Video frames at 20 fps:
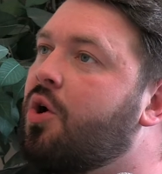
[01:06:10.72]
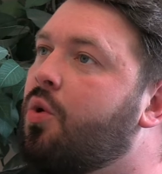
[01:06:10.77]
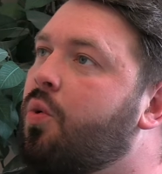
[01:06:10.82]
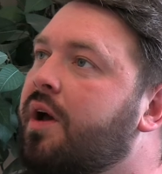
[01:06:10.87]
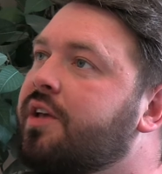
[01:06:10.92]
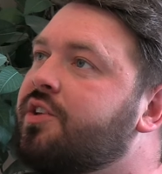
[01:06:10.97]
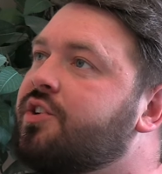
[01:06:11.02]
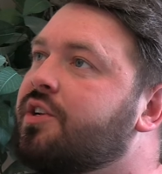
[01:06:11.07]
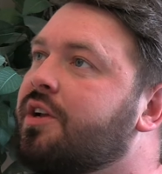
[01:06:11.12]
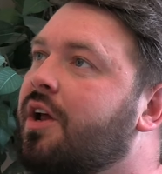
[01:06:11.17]

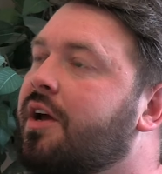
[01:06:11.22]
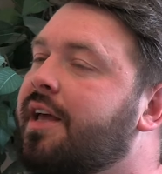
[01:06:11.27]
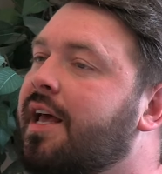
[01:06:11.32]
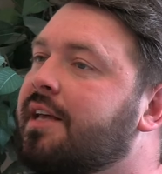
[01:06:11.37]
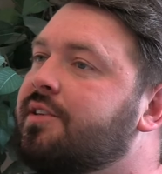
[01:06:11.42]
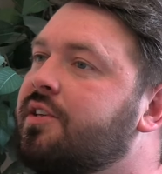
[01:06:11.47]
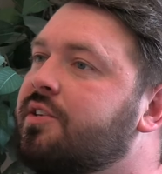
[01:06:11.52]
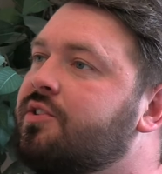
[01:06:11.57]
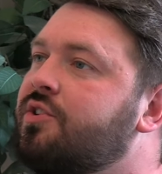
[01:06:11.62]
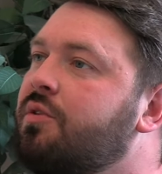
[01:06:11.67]
question, I
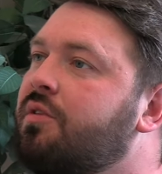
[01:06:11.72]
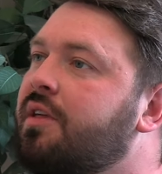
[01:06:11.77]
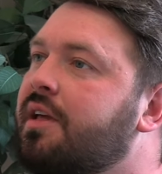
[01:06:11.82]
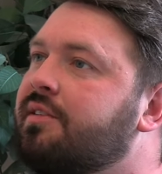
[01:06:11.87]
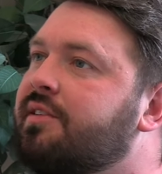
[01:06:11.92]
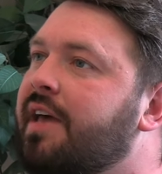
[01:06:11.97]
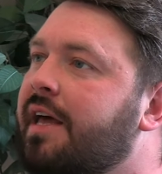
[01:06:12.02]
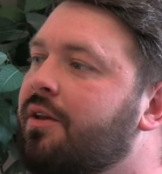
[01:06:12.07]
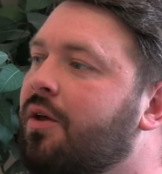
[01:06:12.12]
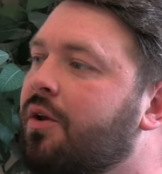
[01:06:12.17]
guess, is: Do you
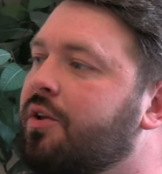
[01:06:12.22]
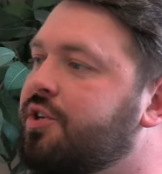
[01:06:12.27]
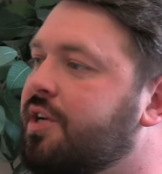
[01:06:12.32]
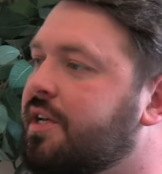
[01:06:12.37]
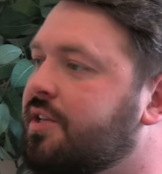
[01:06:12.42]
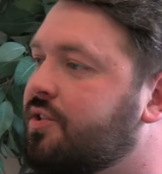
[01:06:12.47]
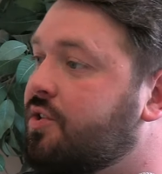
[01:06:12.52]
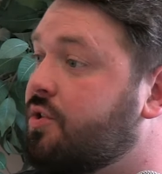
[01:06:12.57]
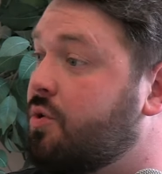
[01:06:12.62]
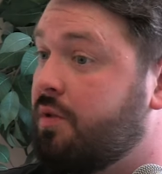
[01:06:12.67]
think
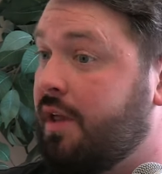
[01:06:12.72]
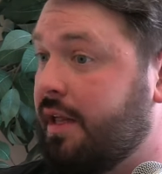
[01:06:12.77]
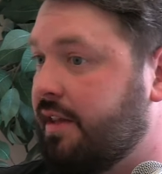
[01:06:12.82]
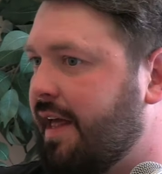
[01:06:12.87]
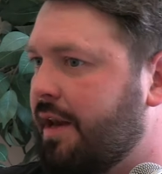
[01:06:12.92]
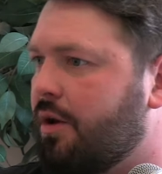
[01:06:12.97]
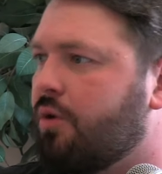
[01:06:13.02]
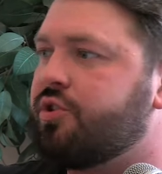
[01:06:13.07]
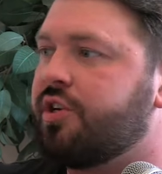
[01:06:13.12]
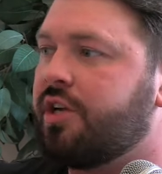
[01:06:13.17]
technologists, do you think
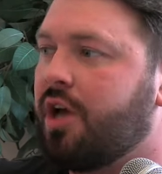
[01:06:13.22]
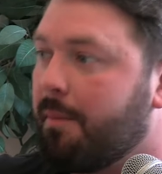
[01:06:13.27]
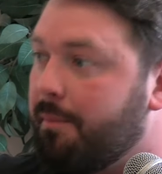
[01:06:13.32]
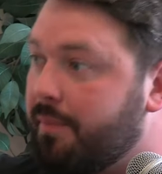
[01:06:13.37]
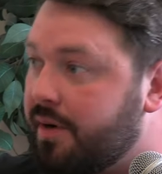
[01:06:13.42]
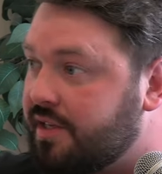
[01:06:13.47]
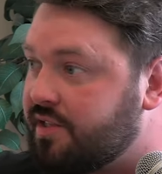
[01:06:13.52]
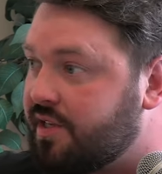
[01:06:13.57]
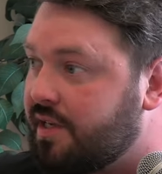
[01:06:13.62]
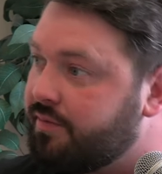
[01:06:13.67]
technology
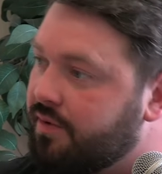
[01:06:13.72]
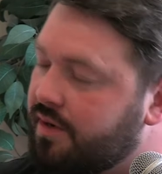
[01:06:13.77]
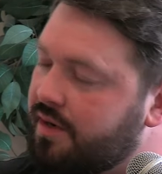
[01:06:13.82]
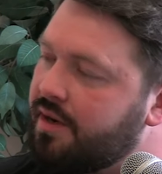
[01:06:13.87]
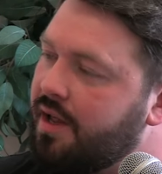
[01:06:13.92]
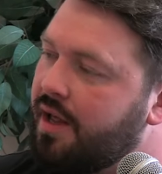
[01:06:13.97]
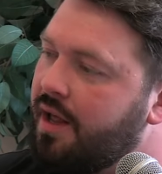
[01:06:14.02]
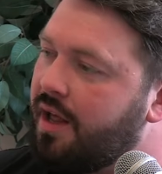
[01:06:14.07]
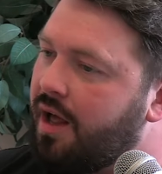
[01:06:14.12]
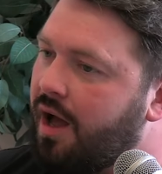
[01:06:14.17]
companies
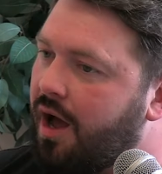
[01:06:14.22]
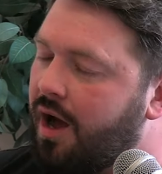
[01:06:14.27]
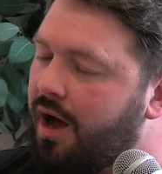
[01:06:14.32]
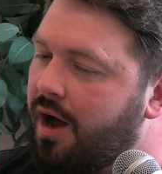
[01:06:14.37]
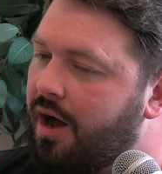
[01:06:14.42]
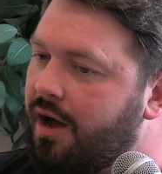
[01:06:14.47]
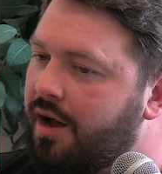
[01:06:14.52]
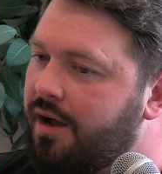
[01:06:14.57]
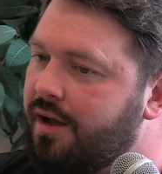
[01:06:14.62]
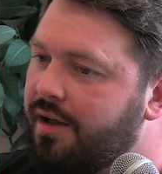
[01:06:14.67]
even
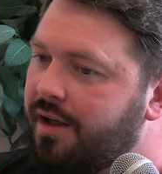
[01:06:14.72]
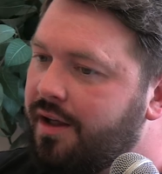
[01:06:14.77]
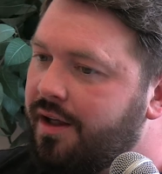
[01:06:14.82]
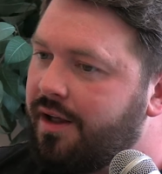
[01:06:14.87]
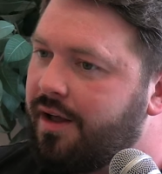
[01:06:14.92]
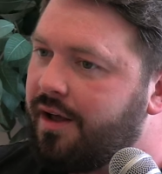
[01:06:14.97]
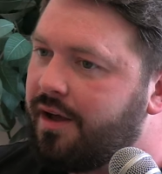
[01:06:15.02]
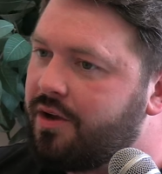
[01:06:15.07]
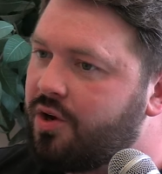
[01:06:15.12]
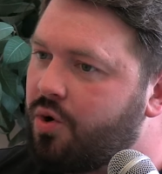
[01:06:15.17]
are
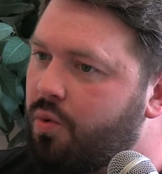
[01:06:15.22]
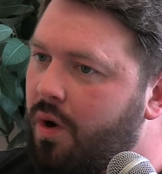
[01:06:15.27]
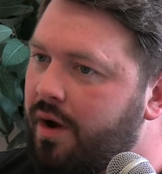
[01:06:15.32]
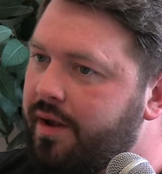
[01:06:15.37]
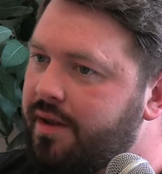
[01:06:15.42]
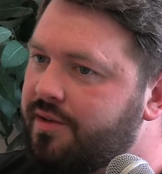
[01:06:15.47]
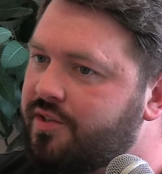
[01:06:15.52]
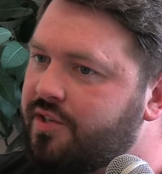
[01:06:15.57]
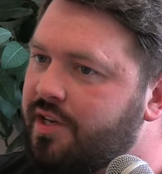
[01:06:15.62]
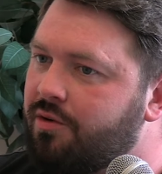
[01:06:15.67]

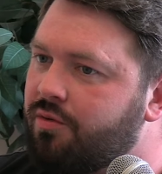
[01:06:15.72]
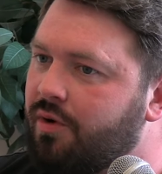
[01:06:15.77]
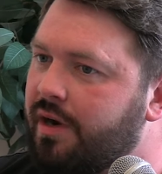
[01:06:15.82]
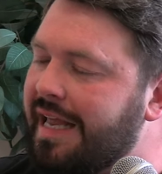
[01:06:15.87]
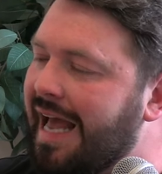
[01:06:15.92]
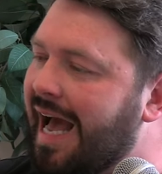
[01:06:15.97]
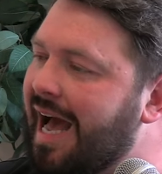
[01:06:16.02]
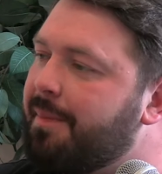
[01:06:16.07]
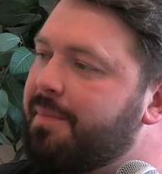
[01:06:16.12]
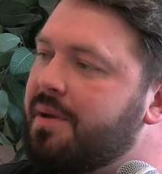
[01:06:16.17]
quite
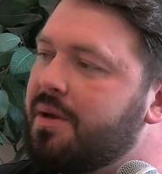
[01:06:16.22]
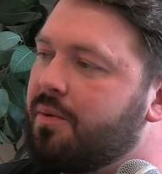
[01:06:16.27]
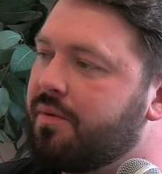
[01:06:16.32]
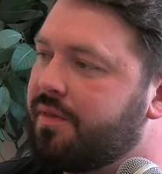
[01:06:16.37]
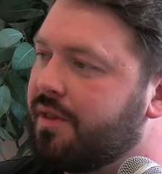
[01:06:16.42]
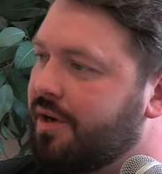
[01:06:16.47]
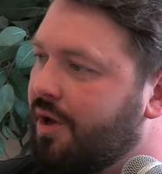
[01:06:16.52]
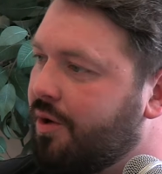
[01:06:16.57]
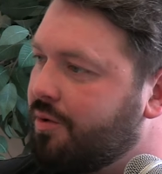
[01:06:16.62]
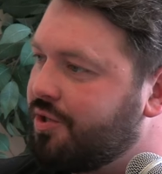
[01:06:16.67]
secretly happy
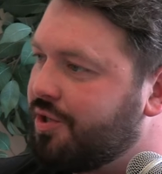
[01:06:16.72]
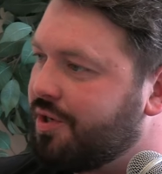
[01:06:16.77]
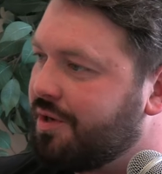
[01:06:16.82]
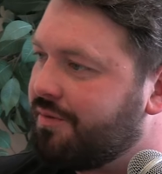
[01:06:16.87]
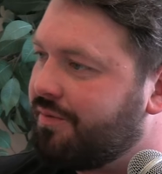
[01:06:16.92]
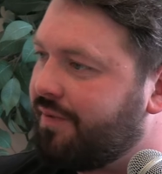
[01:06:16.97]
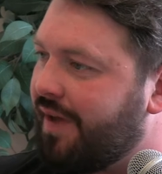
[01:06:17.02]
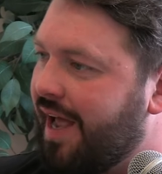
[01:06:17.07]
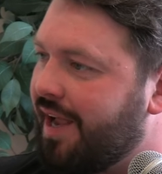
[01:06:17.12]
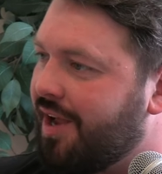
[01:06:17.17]
with the notion
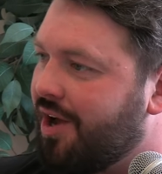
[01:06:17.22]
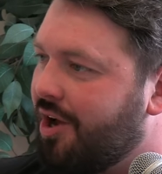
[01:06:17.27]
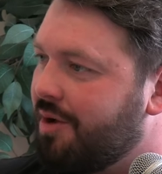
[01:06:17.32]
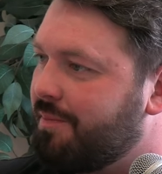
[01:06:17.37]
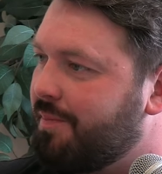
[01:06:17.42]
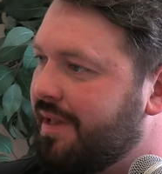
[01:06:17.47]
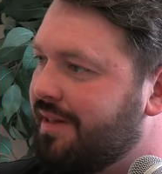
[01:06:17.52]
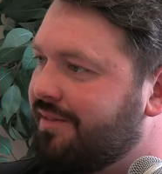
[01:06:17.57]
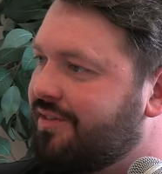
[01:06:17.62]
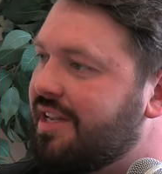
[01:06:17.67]
of
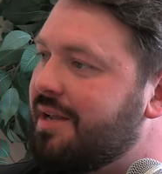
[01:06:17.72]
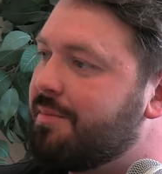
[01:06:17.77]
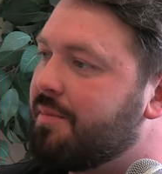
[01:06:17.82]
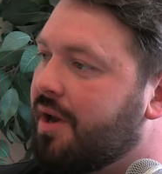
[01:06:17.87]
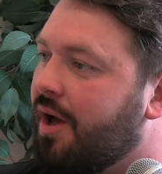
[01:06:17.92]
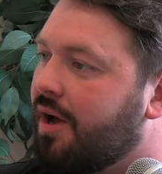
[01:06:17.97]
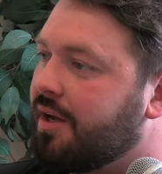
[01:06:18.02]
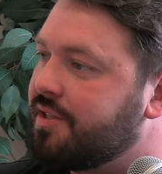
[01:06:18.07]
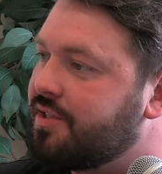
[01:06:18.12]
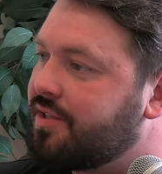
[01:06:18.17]
AI being
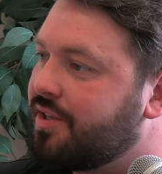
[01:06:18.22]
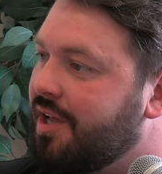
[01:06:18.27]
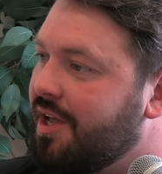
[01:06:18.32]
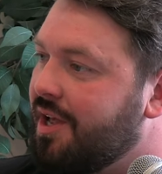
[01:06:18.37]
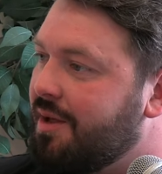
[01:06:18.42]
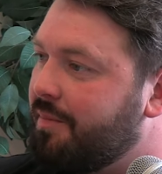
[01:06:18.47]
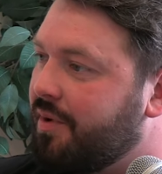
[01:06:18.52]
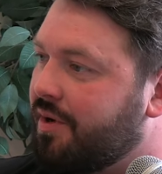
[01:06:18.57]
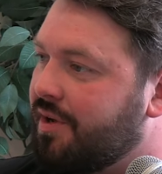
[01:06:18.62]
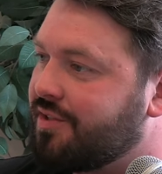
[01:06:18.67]
demonized
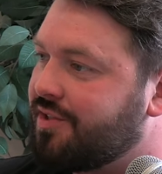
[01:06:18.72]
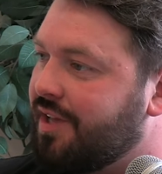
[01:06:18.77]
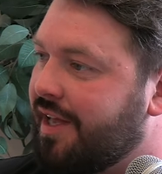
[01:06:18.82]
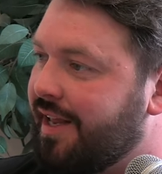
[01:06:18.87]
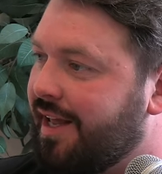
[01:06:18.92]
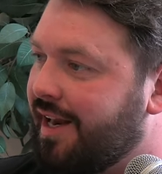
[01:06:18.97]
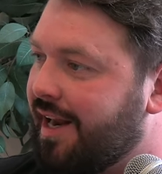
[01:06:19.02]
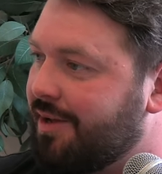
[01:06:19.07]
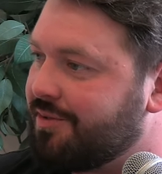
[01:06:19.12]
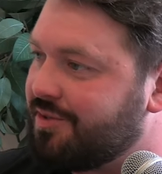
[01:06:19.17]
because
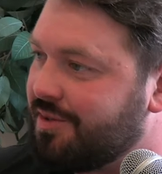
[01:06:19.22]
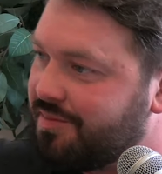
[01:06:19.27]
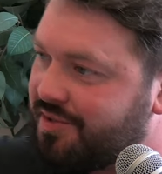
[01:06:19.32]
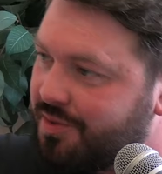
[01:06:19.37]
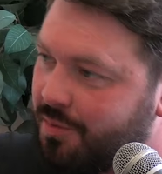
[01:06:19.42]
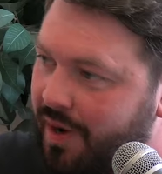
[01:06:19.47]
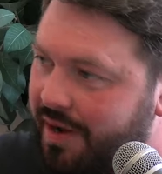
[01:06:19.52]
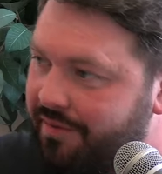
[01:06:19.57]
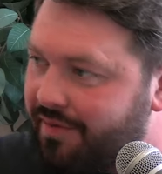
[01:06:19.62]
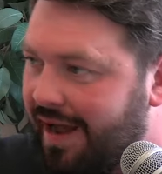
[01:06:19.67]
then it allows them
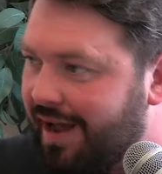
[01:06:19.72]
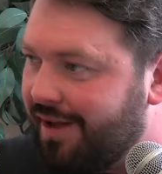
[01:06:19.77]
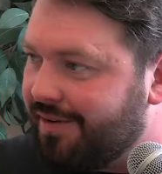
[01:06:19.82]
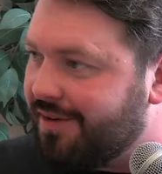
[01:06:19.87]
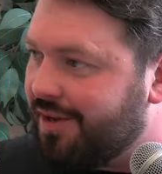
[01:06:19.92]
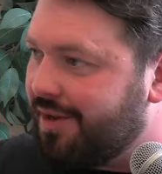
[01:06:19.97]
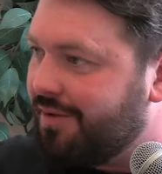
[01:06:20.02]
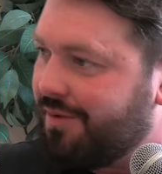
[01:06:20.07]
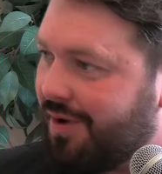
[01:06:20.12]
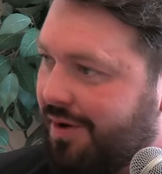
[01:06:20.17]
to wave a
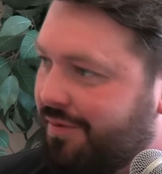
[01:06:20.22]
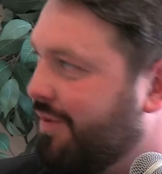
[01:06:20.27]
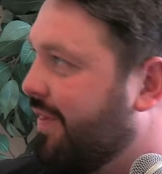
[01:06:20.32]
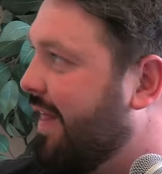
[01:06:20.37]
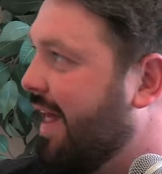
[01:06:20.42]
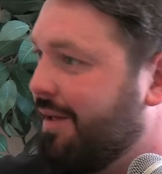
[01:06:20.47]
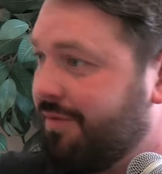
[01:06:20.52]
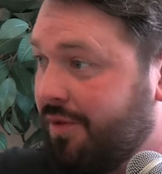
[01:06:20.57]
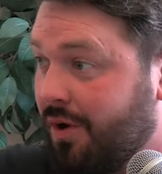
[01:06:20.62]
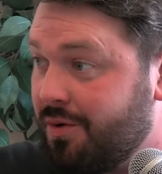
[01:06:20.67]
hand over
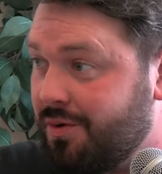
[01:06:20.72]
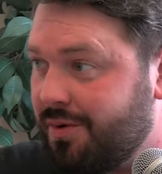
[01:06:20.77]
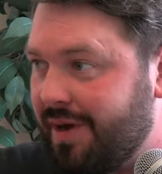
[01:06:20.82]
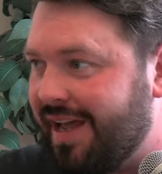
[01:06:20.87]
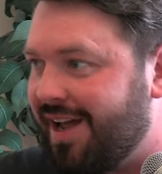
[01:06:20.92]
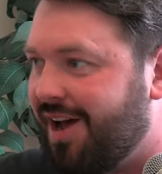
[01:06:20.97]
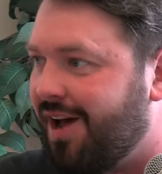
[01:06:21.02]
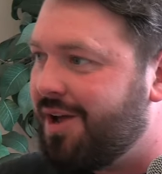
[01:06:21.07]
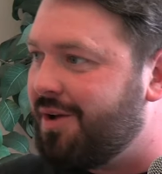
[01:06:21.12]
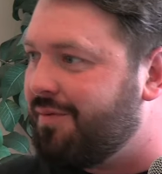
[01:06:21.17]
there and oh
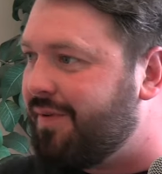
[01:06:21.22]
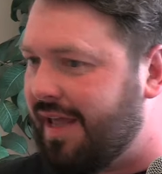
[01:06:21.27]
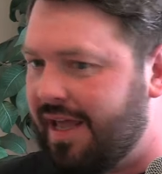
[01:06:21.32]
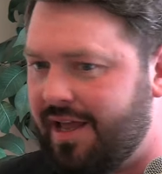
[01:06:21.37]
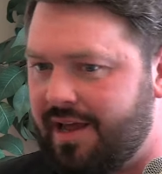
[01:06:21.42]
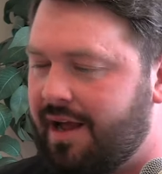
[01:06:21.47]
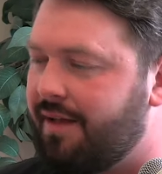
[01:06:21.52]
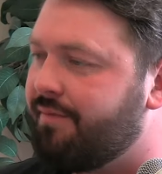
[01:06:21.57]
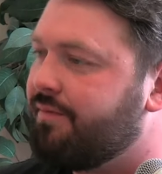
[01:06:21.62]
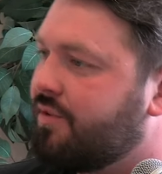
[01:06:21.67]
AI over
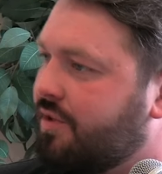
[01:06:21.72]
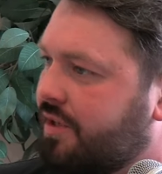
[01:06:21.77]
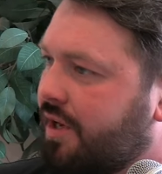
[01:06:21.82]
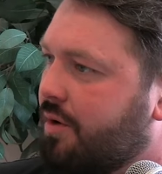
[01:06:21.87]
here and yeah.